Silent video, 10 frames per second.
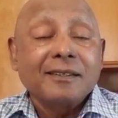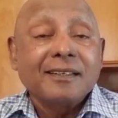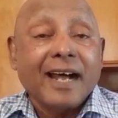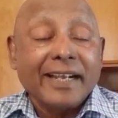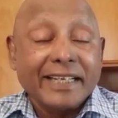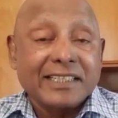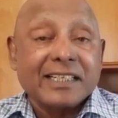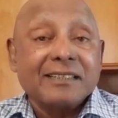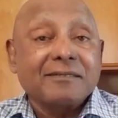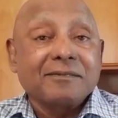
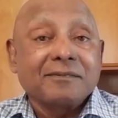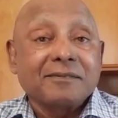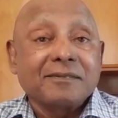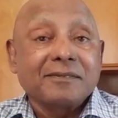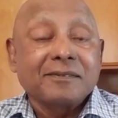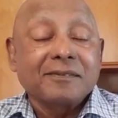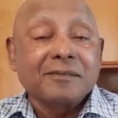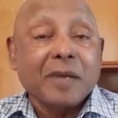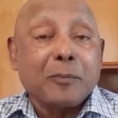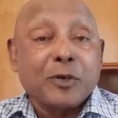addiction
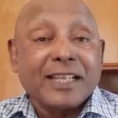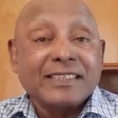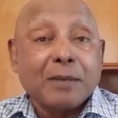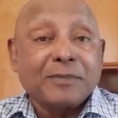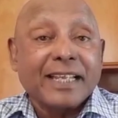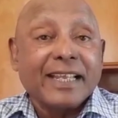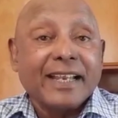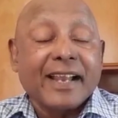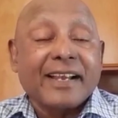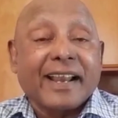by putting something in
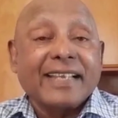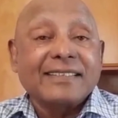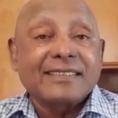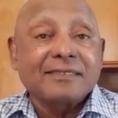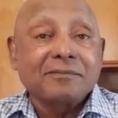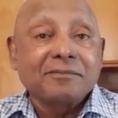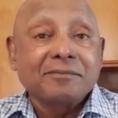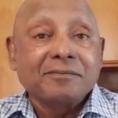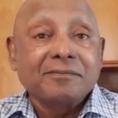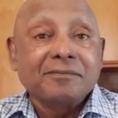her drinks
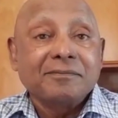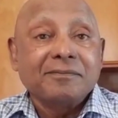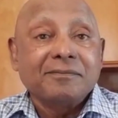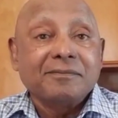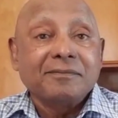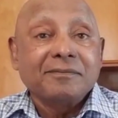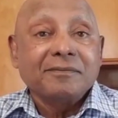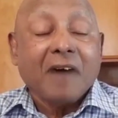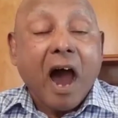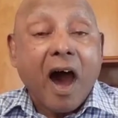
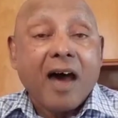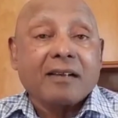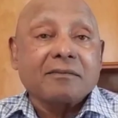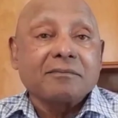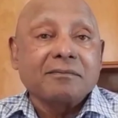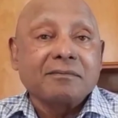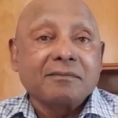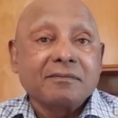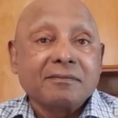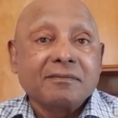or
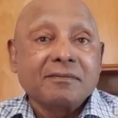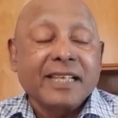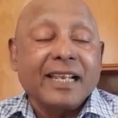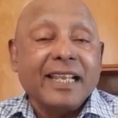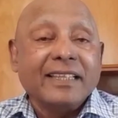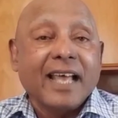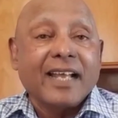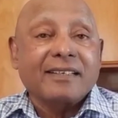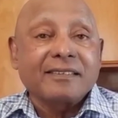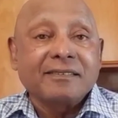telling
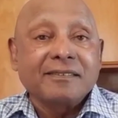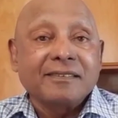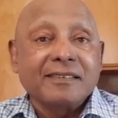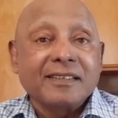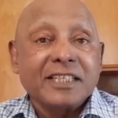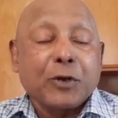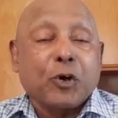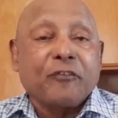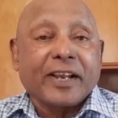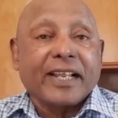that she
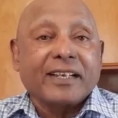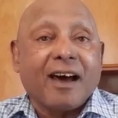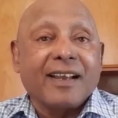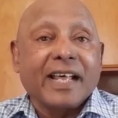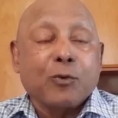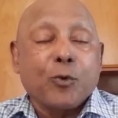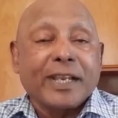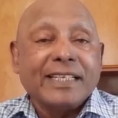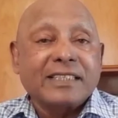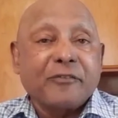could forget all her
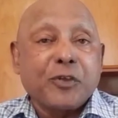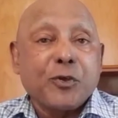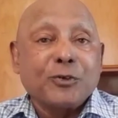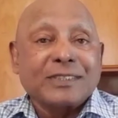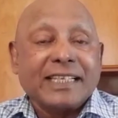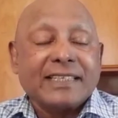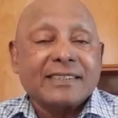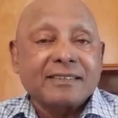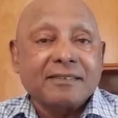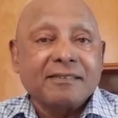worries if you use
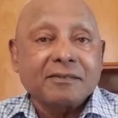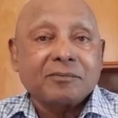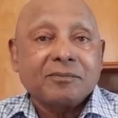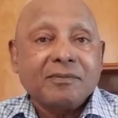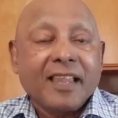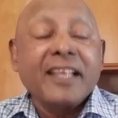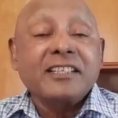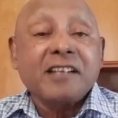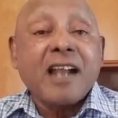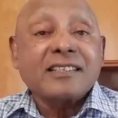this. It
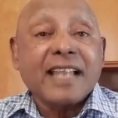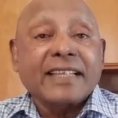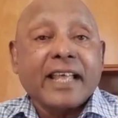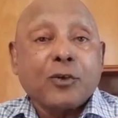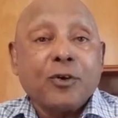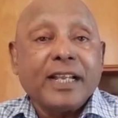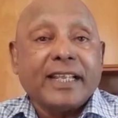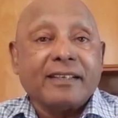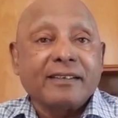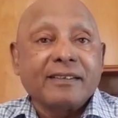starts like that
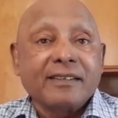only.